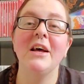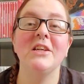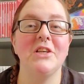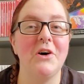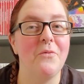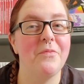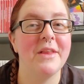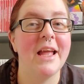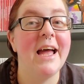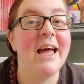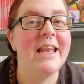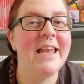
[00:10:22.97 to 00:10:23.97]
So
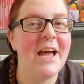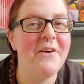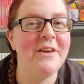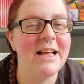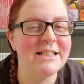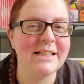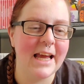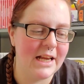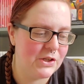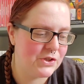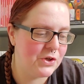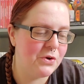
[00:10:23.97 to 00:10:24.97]
now let's get
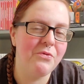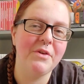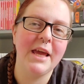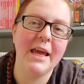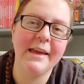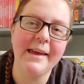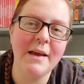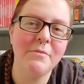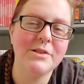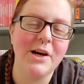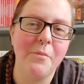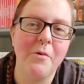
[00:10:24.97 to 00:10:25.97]
into the
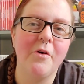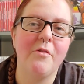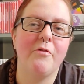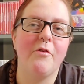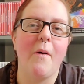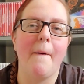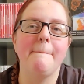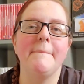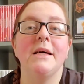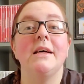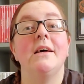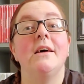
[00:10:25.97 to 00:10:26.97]
games that I bought
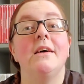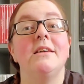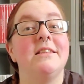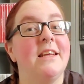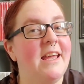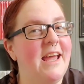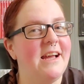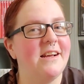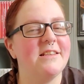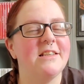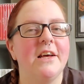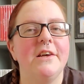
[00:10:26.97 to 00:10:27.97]
from
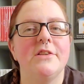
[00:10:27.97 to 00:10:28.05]
CEX.